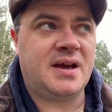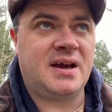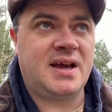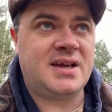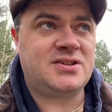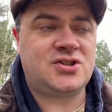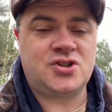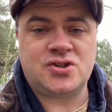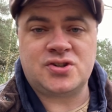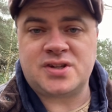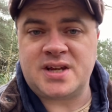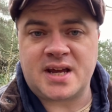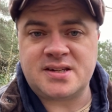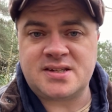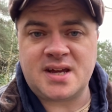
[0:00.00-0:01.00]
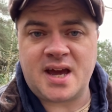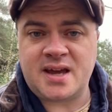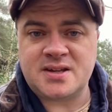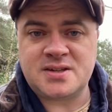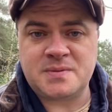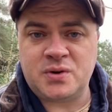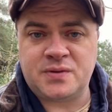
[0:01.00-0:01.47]
It's just a nice day,
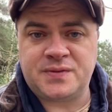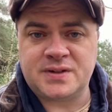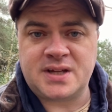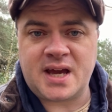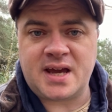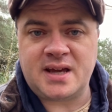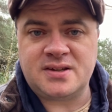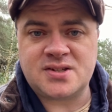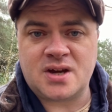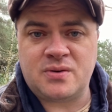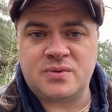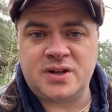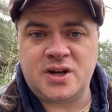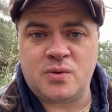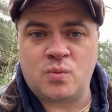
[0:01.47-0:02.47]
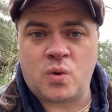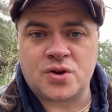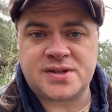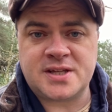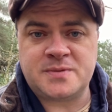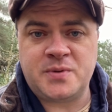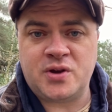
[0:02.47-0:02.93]
it's a beautiful day. So, what's
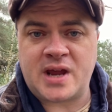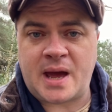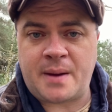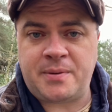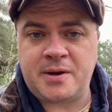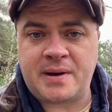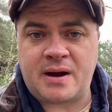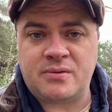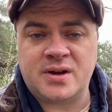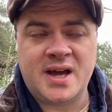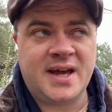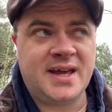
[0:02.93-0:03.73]
there to be unhappy about?